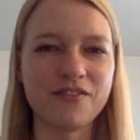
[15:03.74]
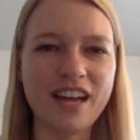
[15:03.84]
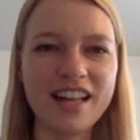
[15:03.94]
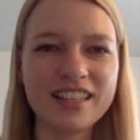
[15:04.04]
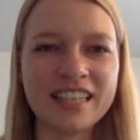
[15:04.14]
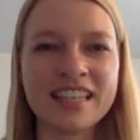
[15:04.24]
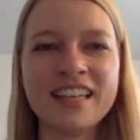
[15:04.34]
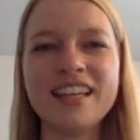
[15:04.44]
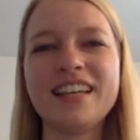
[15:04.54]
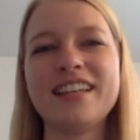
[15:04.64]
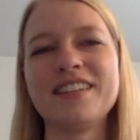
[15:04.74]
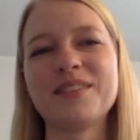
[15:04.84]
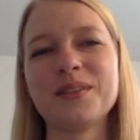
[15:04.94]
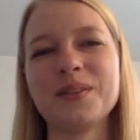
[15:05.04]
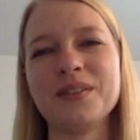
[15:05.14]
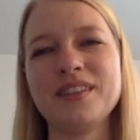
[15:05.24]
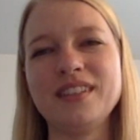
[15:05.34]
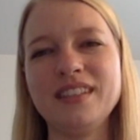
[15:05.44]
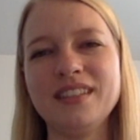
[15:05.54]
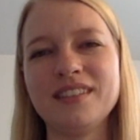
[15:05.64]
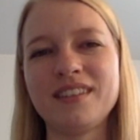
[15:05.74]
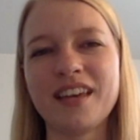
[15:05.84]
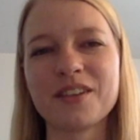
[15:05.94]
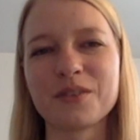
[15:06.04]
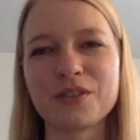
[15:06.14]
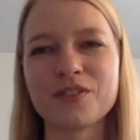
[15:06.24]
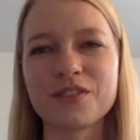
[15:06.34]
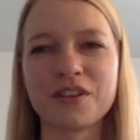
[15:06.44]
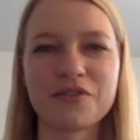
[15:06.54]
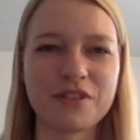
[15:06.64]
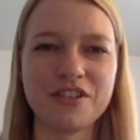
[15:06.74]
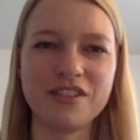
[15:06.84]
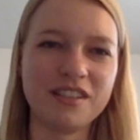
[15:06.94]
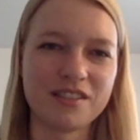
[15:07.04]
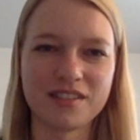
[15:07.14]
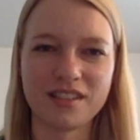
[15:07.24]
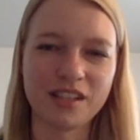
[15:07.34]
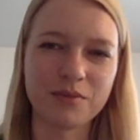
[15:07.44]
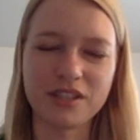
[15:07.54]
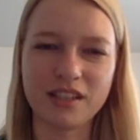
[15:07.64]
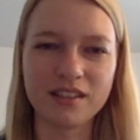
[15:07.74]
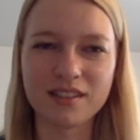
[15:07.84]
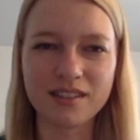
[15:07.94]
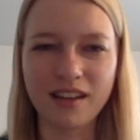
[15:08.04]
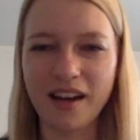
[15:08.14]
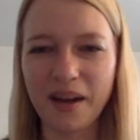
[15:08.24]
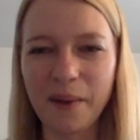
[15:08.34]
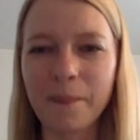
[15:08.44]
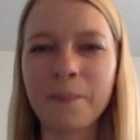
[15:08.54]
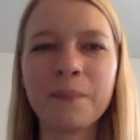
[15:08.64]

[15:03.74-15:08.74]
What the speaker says: Valley, and so the standards for software engineers are like ridiculously high.